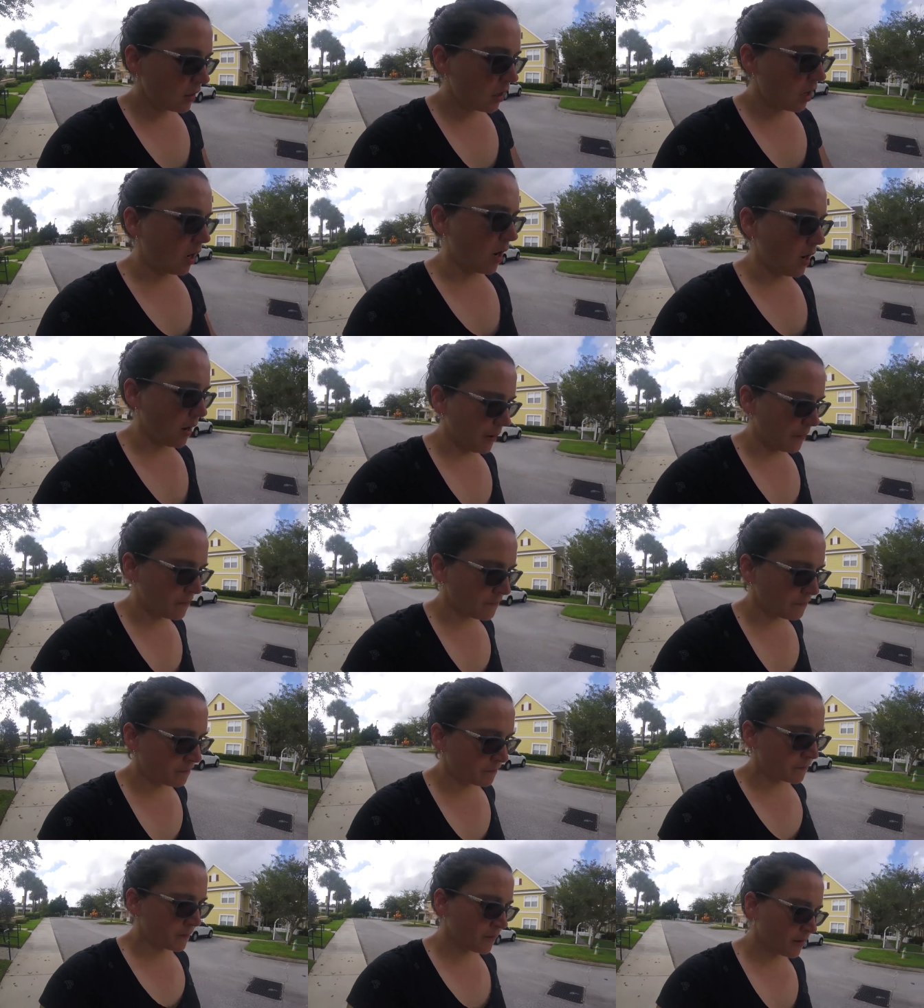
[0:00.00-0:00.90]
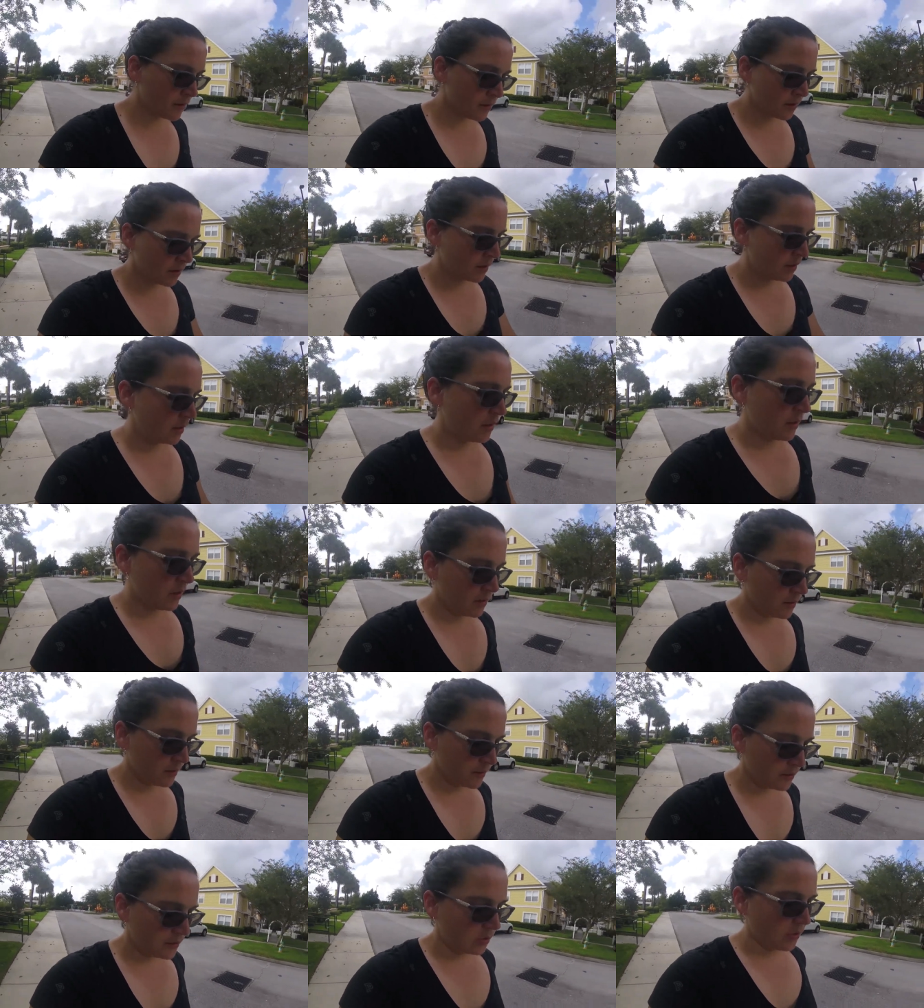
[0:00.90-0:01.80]
Um,
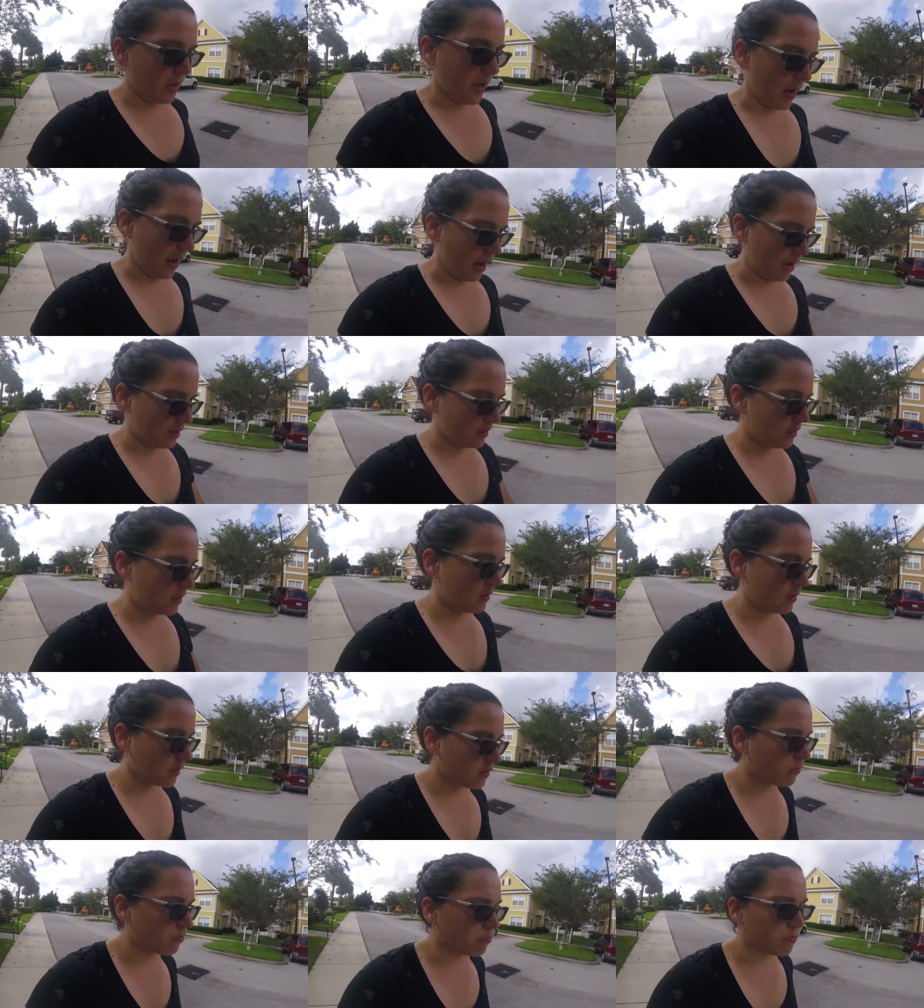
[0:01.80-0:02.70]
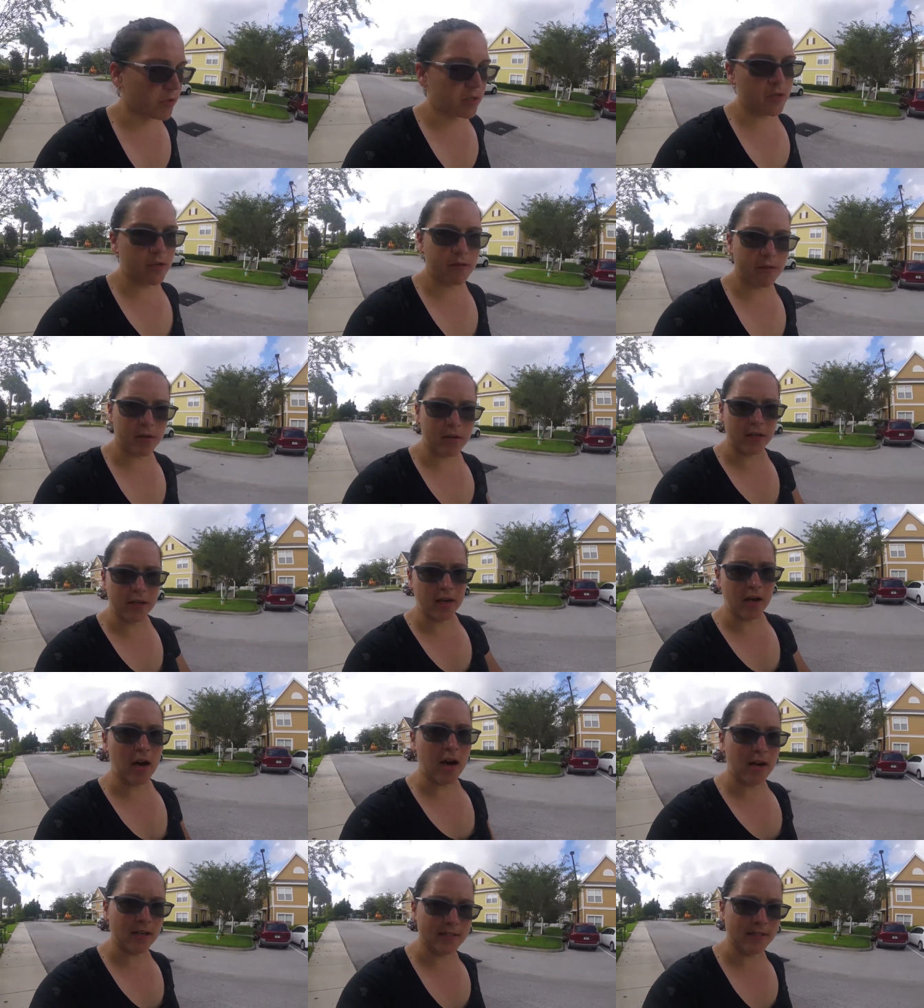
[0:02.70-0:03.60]
so yeah, really, really
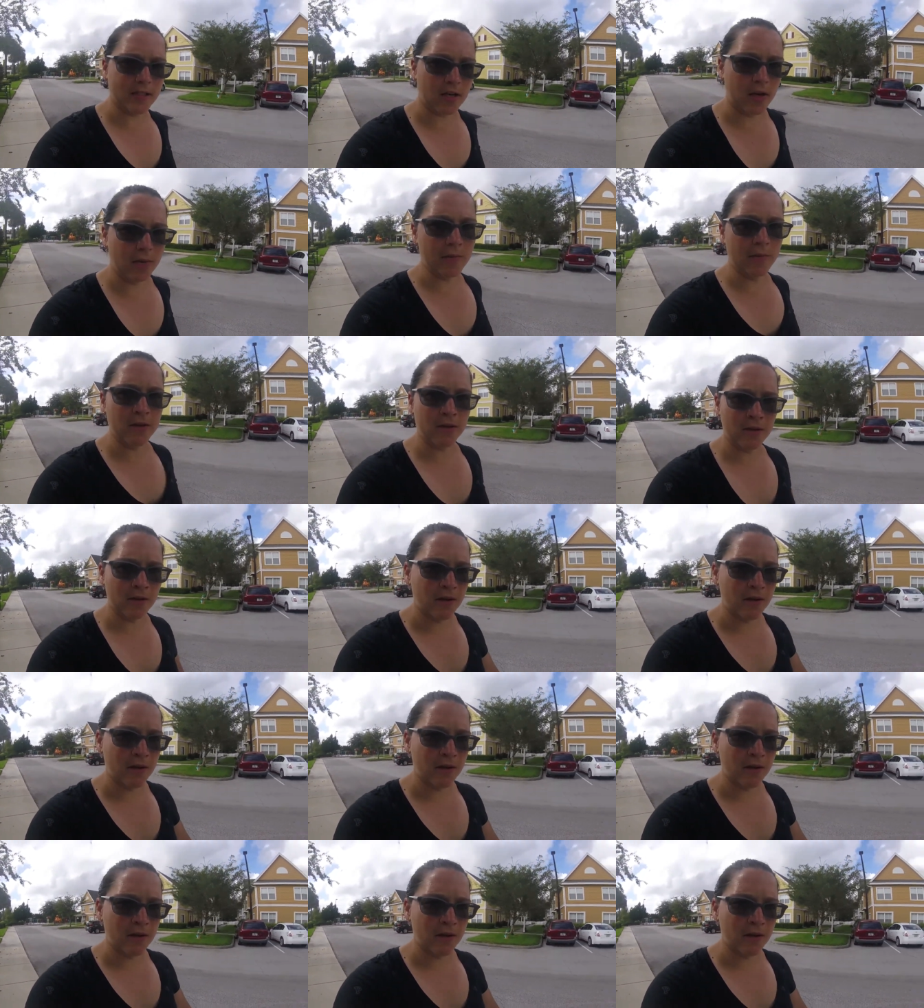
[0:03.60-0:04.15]
awesome.